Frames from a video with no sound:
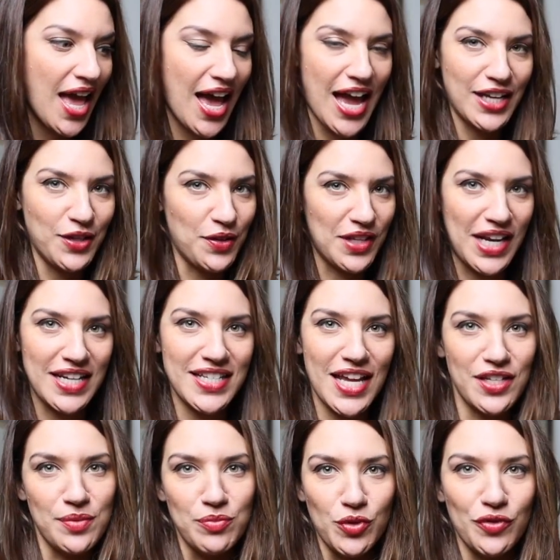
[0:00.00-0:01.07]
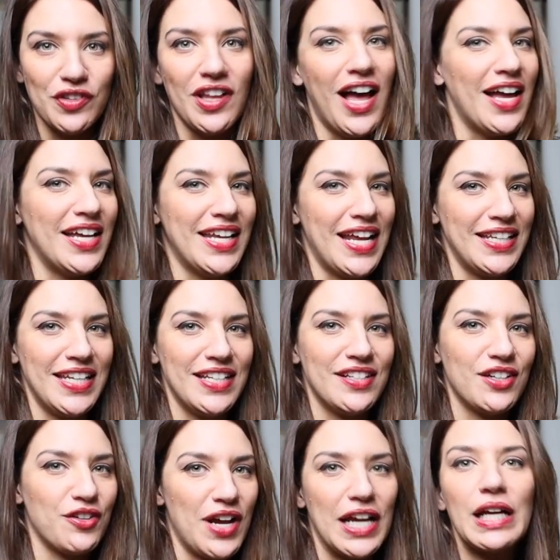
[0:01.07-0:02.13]
I know that I tend to move a lot and I need
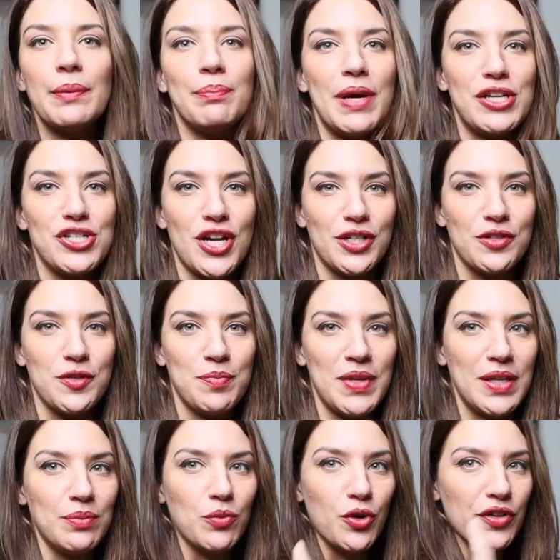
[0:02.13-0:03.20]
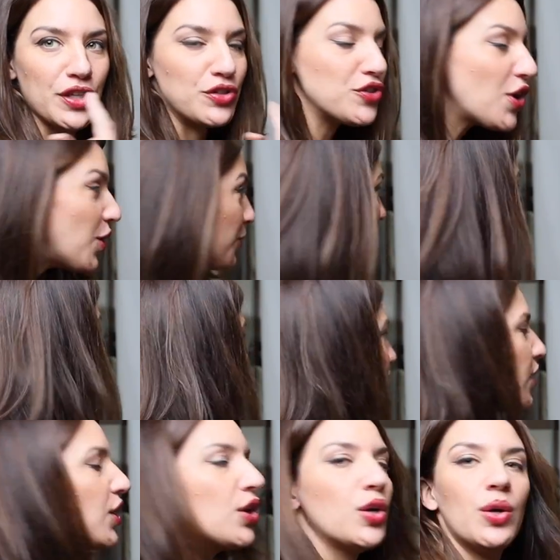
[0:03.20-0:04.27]
to crank up my shutter speed more than Tony,
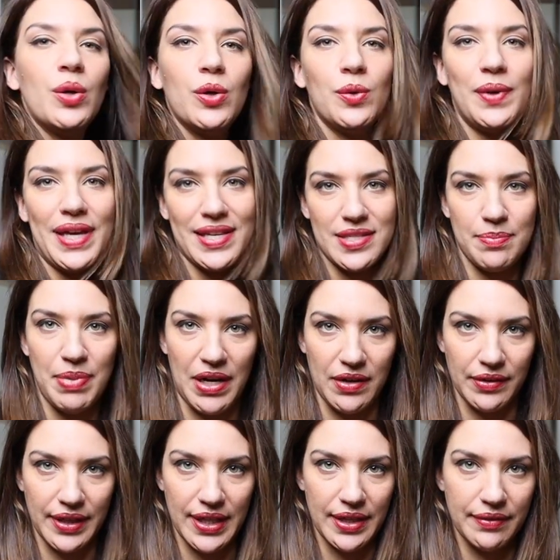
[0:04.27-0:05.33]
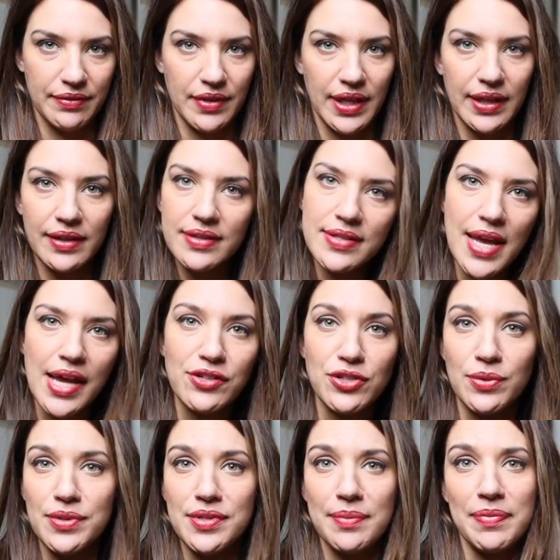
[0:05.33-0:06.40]
who is apparently like a
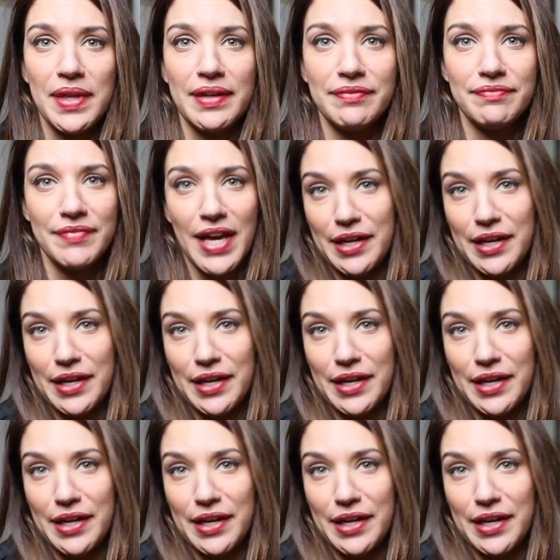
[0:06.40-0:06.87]
statue or something.